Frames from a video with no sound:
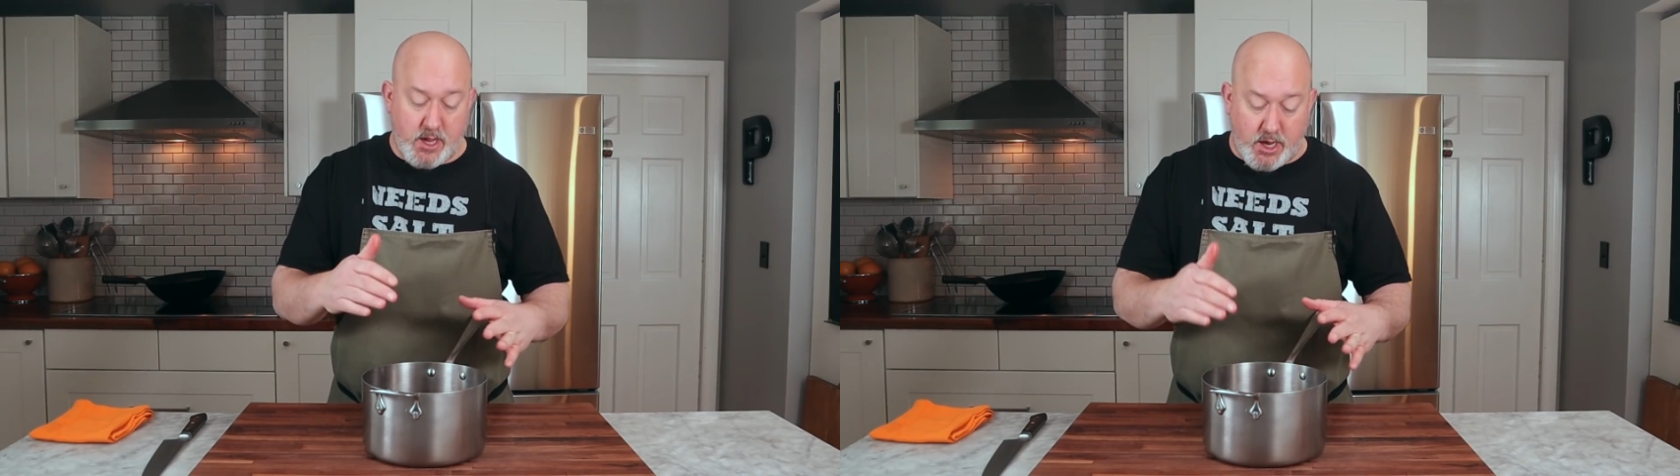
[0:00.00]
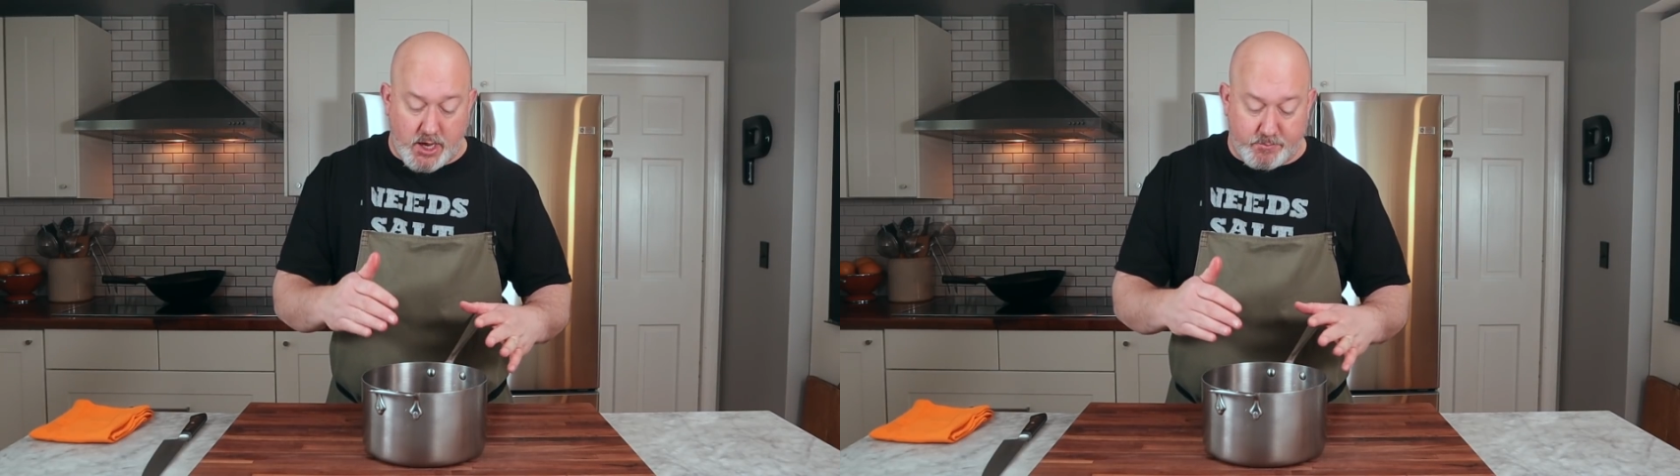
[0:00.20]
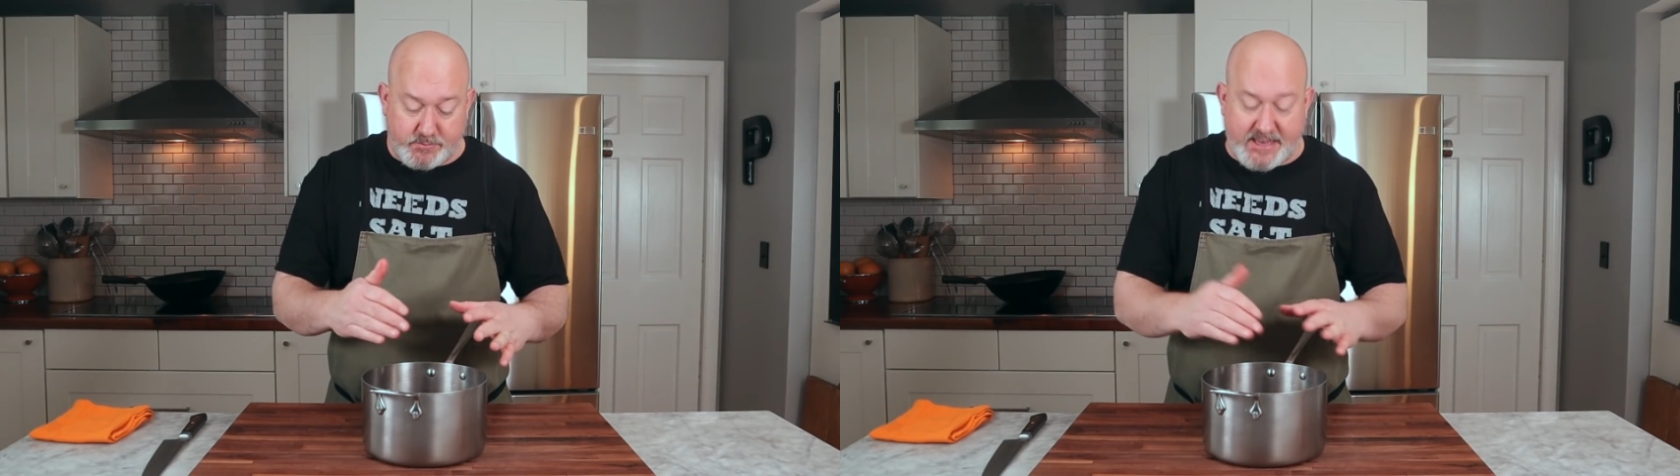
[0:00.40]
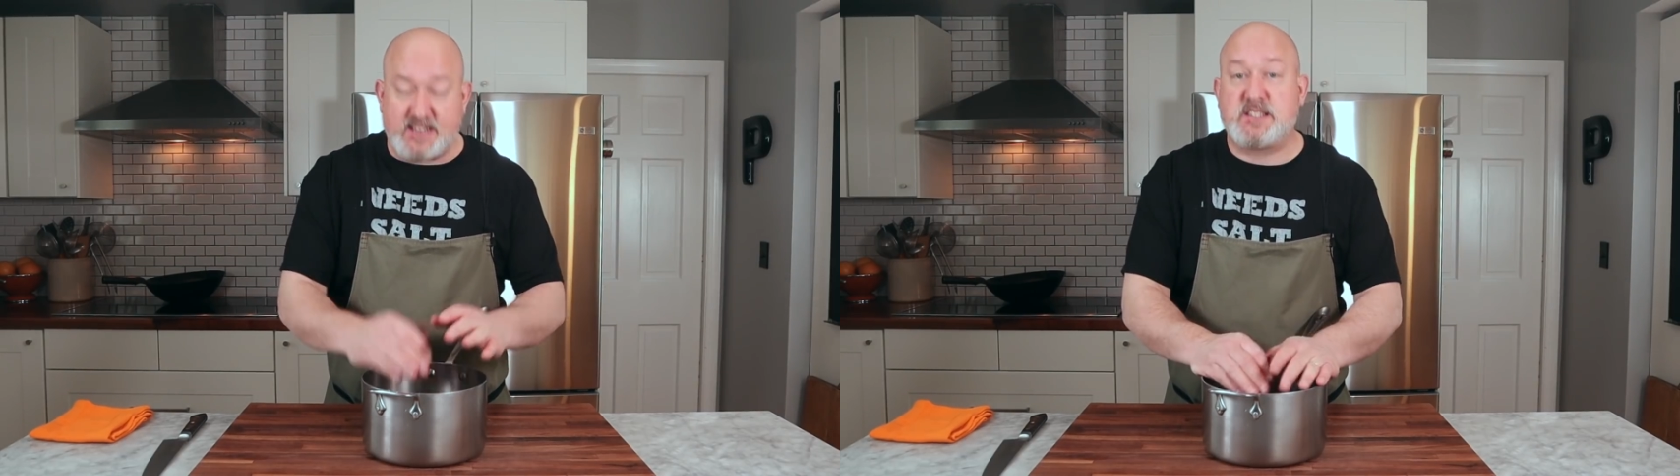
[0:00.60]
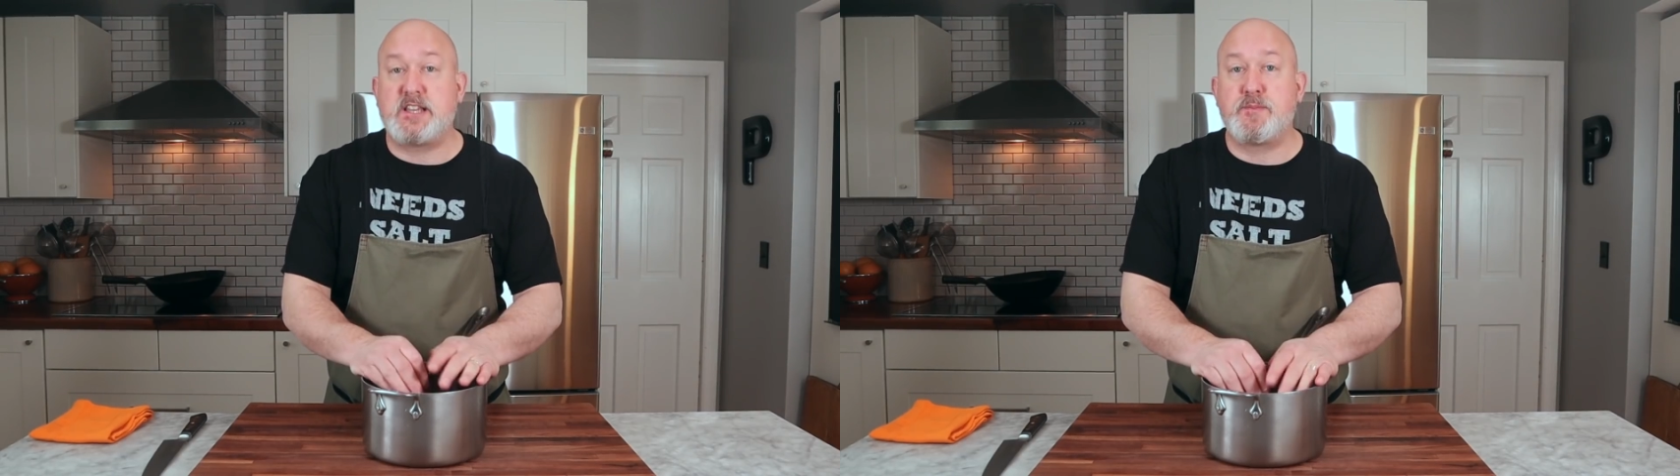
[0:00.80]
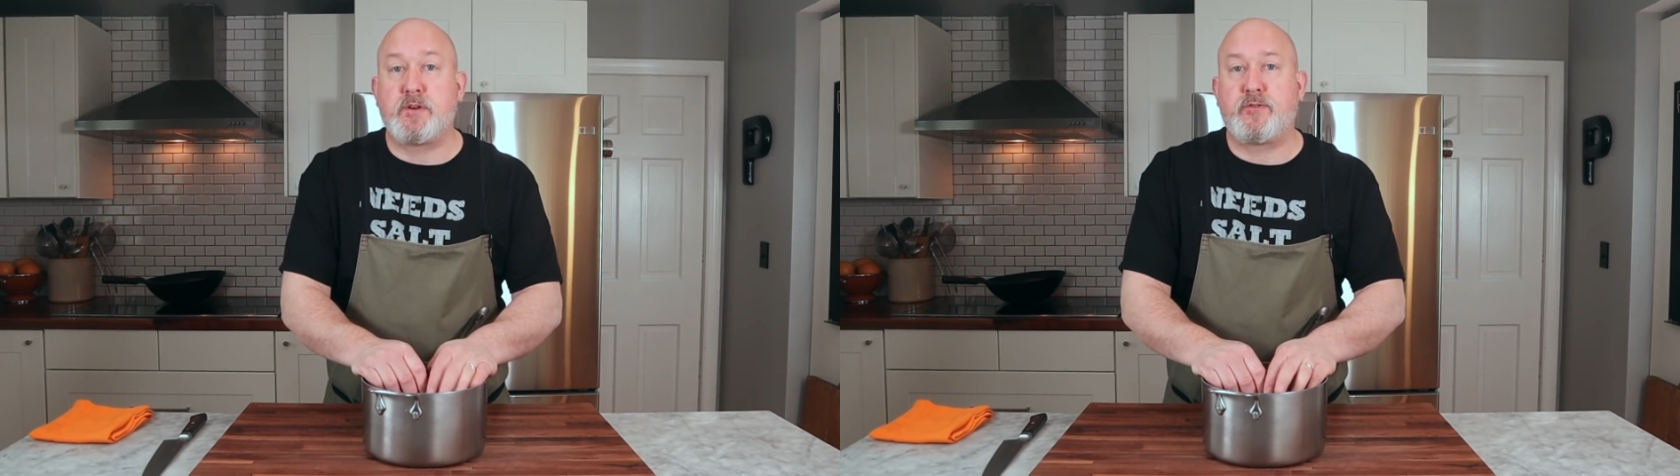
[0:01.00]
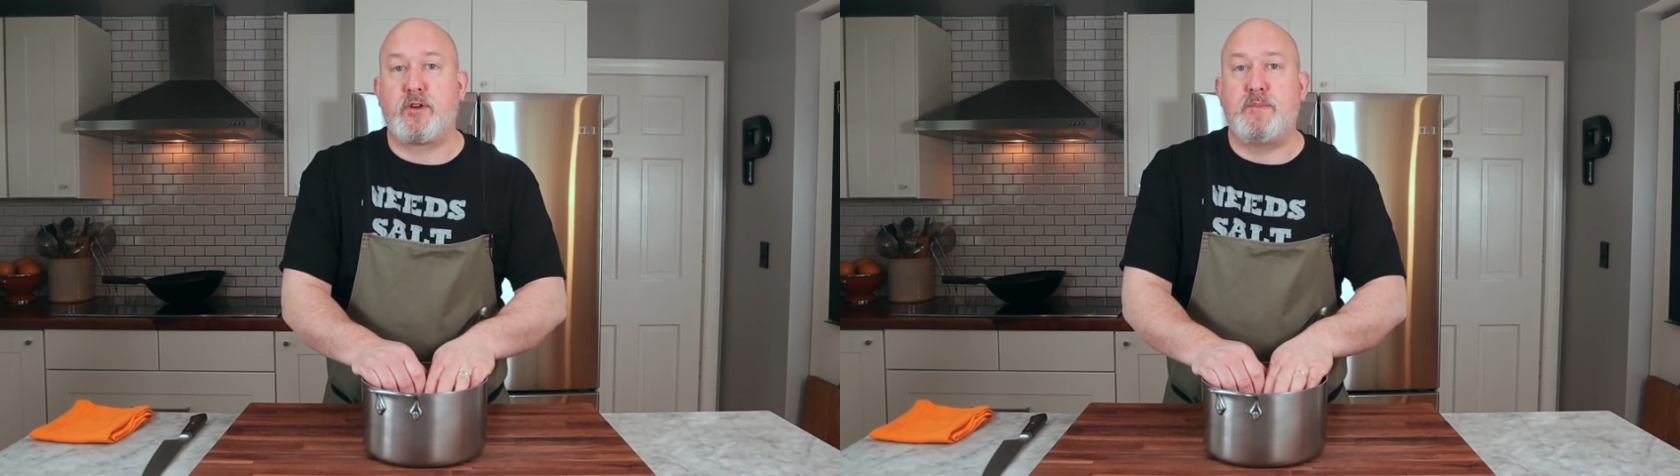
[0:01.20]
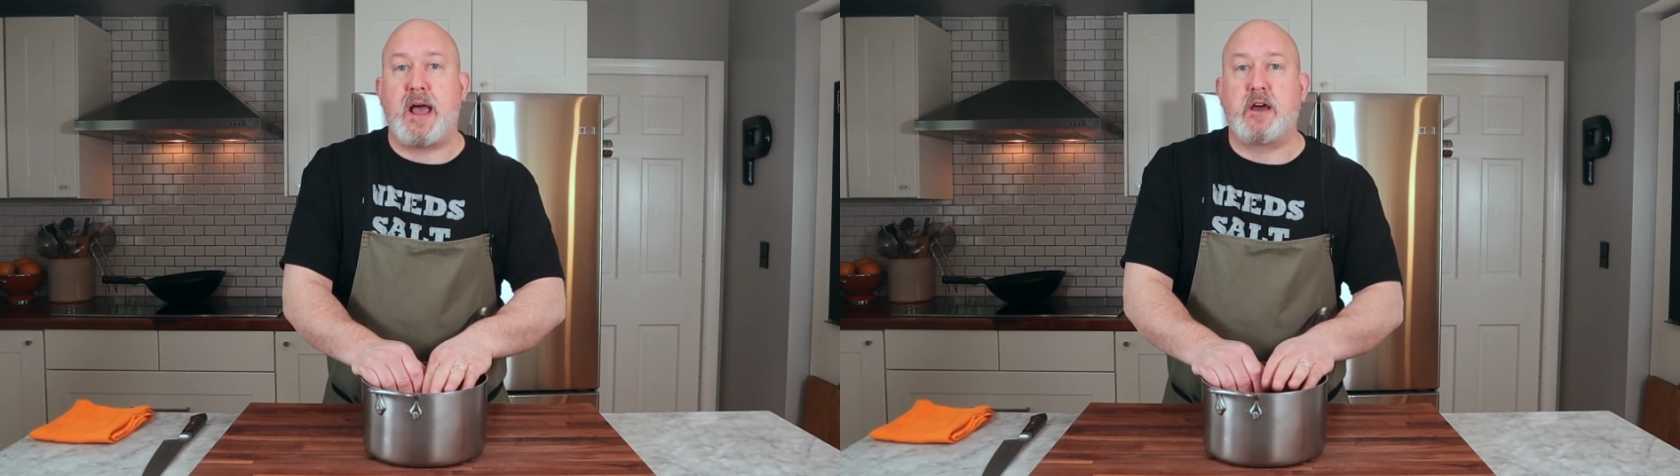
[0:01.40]
Let it simmer
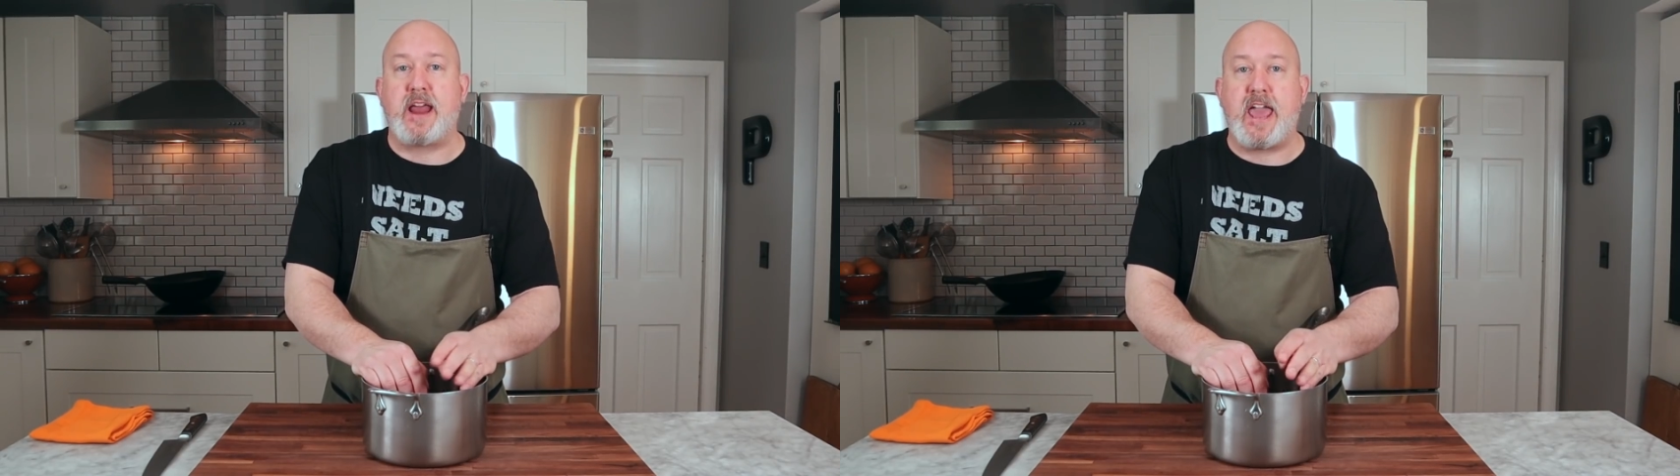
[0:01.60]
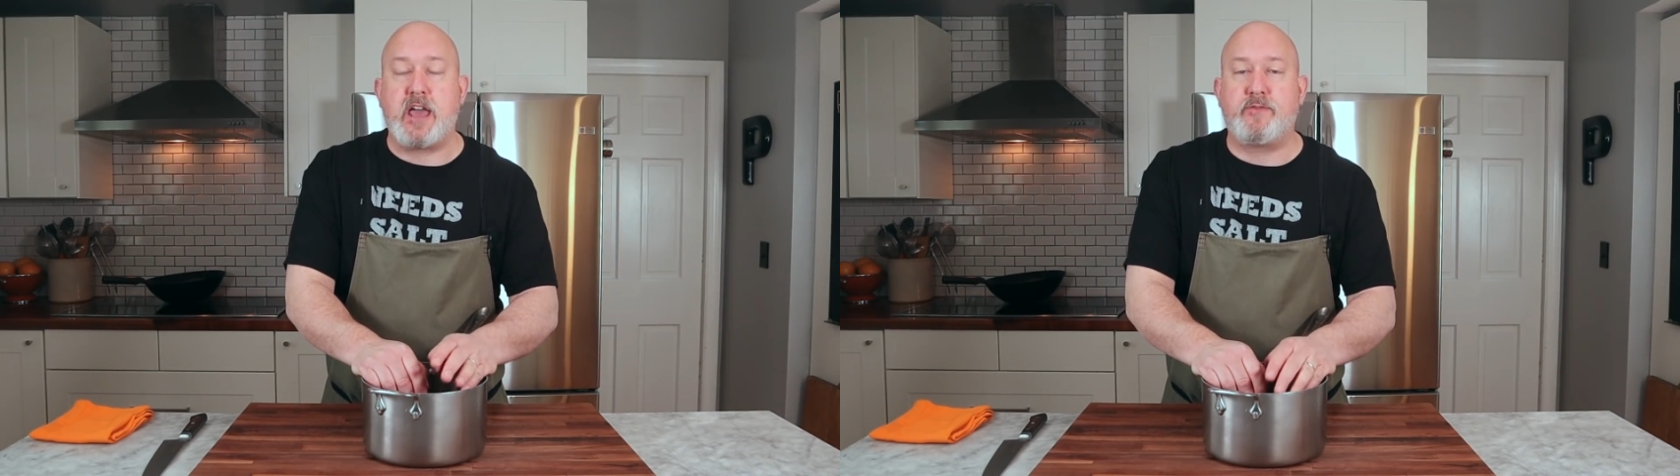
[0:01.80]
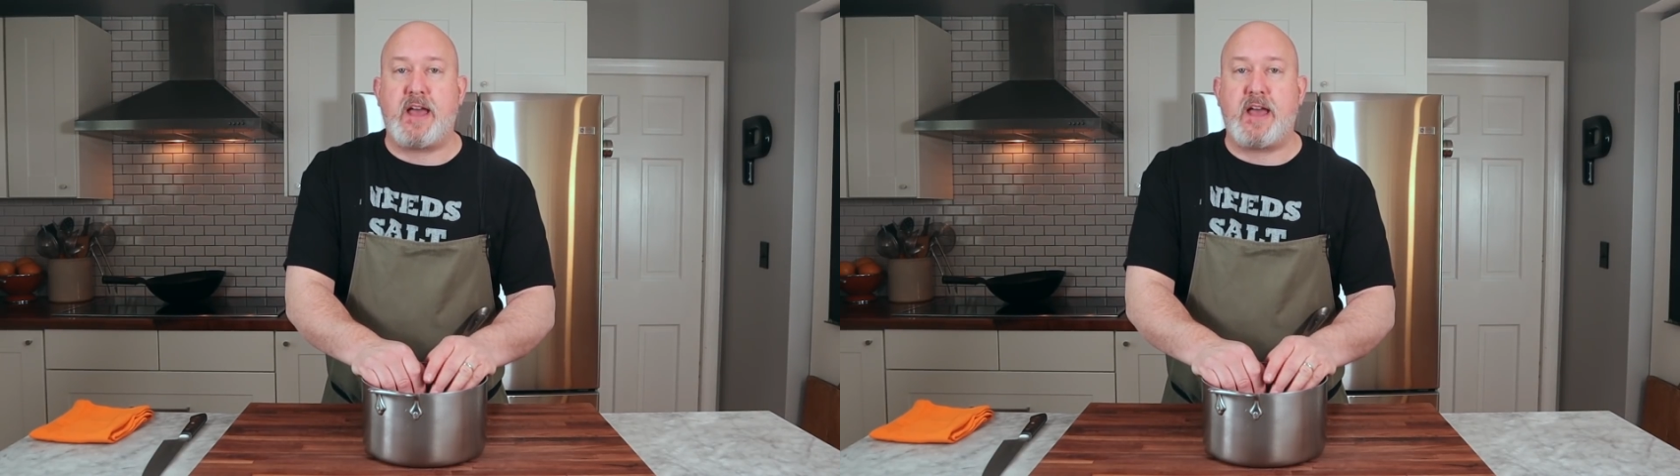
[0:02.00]
for about a half